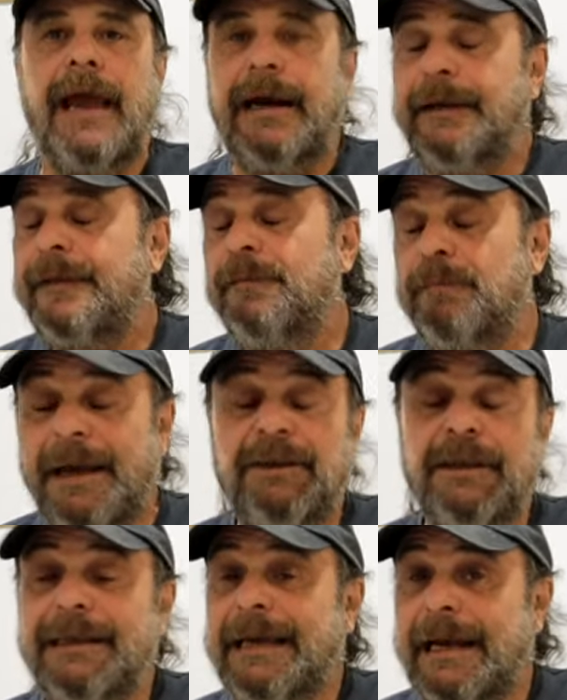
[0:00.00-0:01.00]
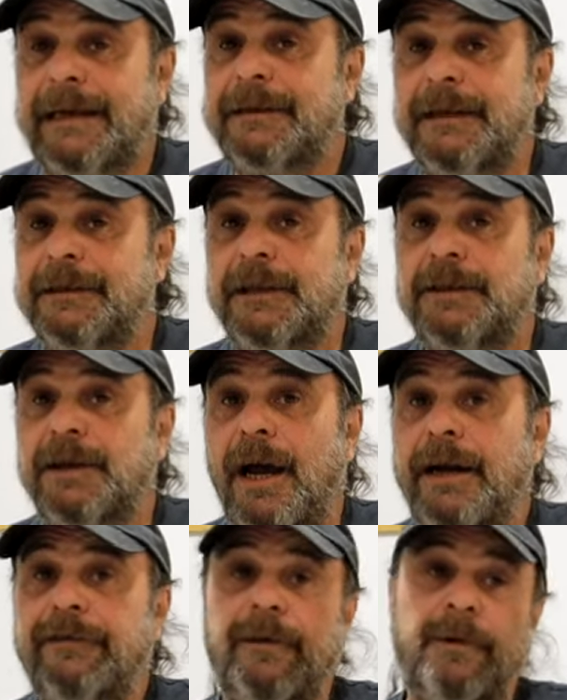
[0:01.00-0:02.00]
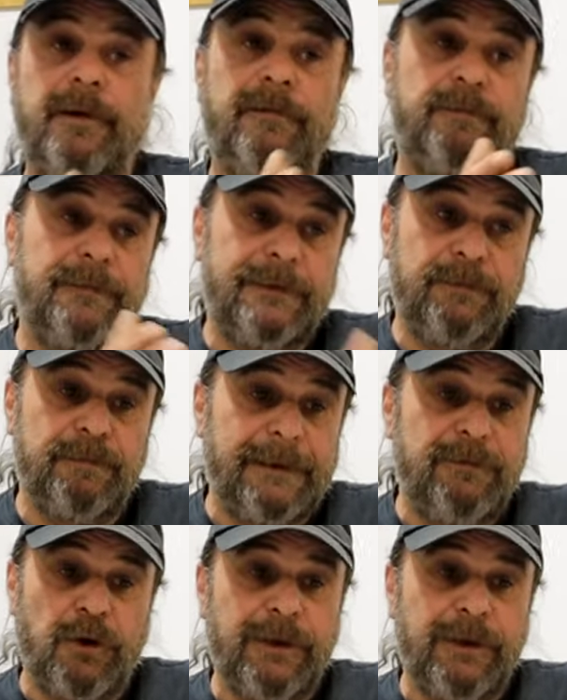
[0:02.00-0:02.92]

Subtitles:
anything designed from the